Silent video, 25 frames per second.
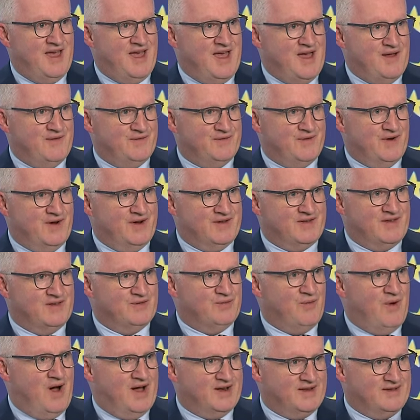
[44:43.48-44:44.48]
versus
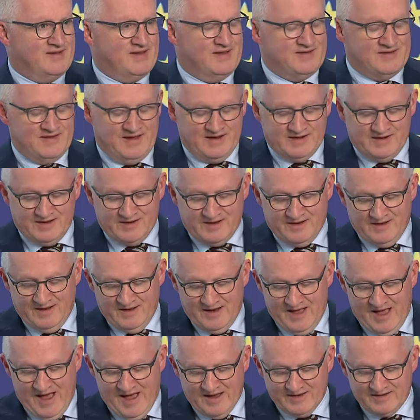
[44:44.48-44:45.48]
what is a
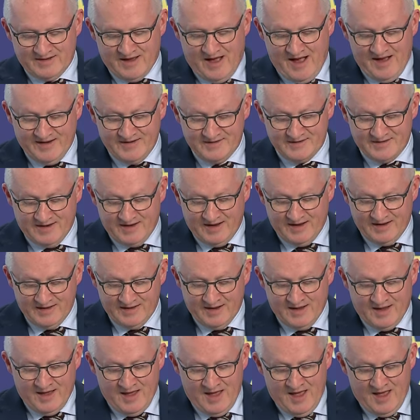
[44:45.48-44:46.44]
cyclical tightening.